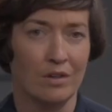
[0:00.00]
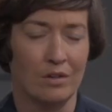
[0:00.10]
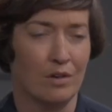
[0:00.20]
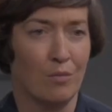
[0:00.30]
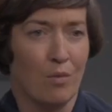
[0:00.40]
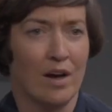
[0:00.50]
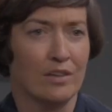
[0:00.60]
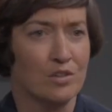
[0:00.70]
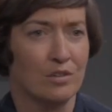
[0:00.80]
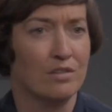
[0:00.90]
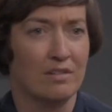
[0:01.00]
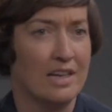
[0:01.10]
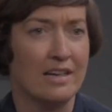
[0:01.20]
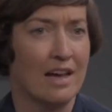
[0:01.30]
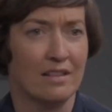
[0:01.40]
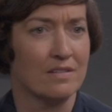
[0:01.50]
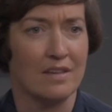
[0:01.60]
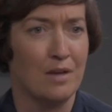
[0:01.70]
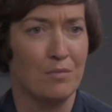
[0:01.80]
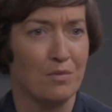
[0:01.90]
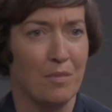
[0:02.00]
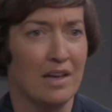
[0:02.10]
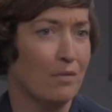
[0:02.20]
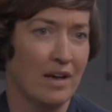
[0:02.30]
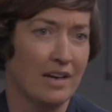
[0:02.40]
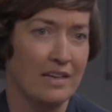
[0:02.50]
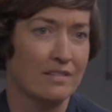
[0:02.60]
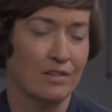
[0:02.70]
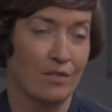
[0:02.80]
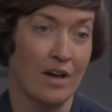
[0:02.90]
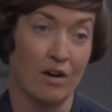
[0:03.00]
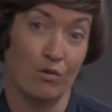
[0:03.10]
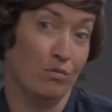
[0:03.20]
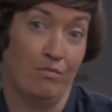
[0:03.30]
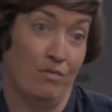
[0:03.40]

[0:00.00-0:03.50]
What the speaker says: why should he get the same as me when he's done that, or